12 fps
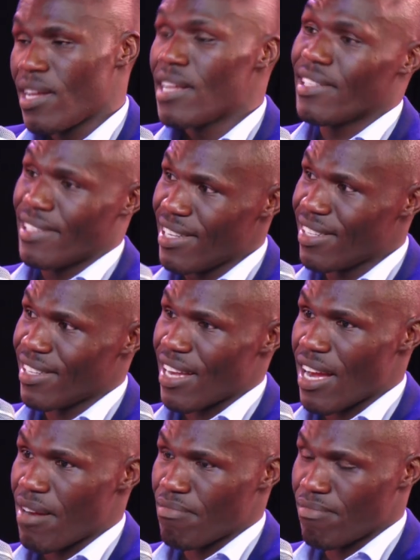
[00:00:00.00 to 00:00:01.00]
Since
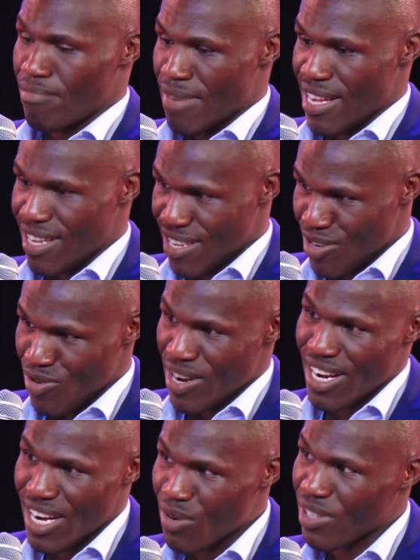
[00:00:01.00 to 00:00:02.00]
my
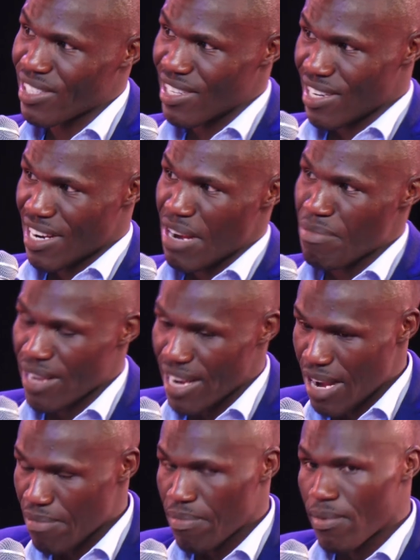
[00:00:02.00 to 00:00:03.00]
Luganda was still coming
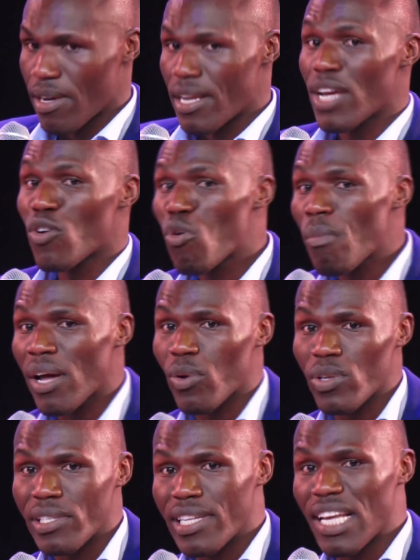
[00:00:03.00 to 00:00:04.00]
up, the woman
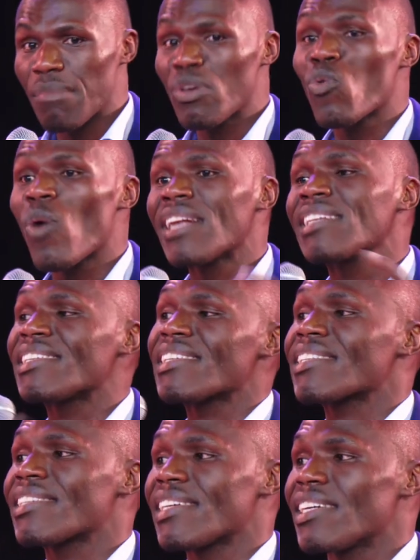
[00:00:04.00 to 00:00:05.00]
was telling me
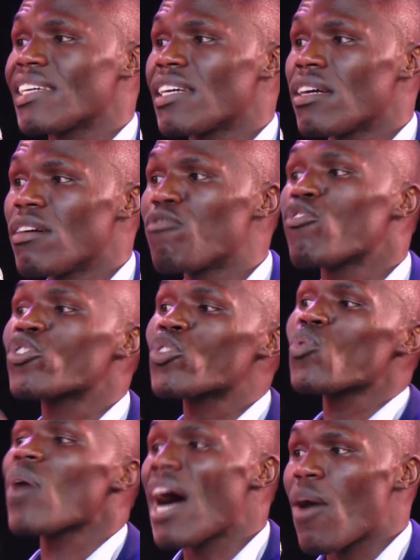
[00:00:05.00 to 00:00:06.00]
160 for
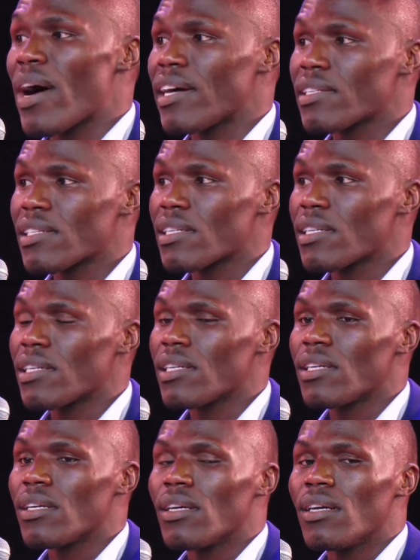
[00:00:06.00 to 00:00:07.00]
2 hours.
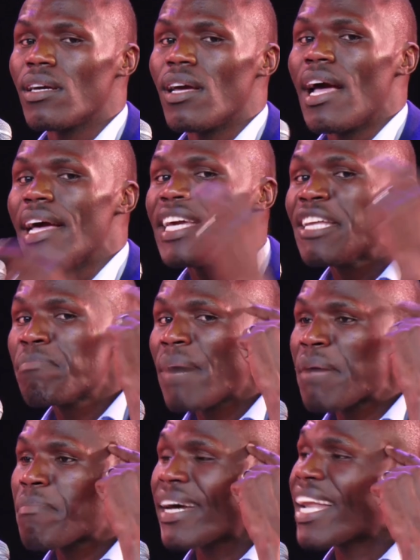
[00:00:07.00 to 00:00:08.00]
In my
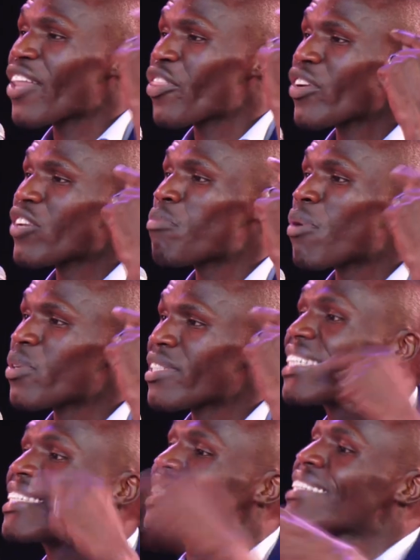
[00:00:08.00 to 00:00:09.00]
mind, I thought the woman was saying
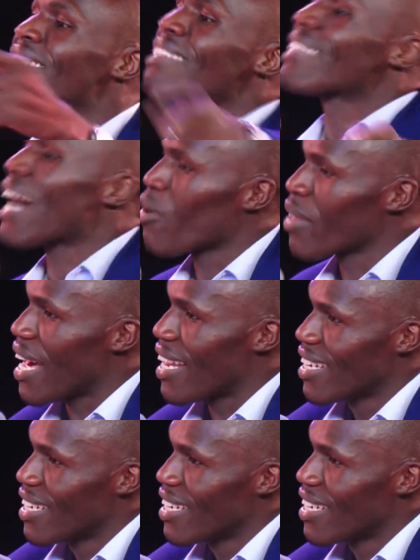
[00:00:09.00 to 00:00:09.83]
16,000.